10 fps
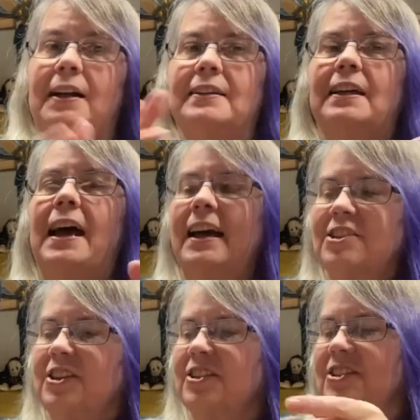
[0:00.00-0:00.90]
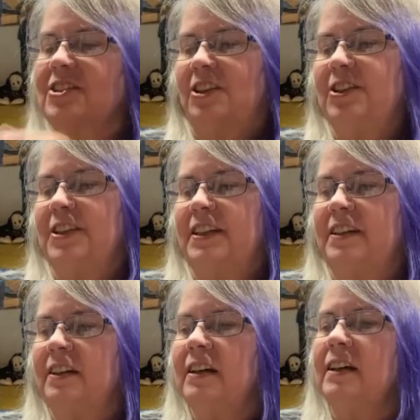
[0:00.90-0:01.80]
and the hatching
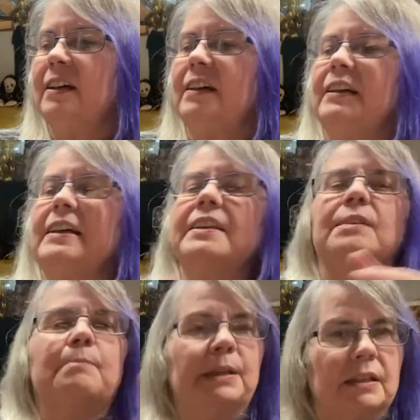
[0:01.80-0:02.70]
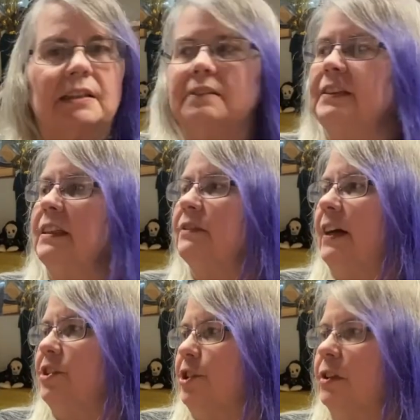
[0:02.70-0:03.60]
started in the middle of the
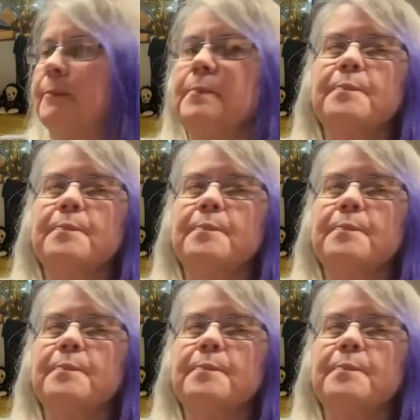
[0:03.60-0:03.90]
adventure,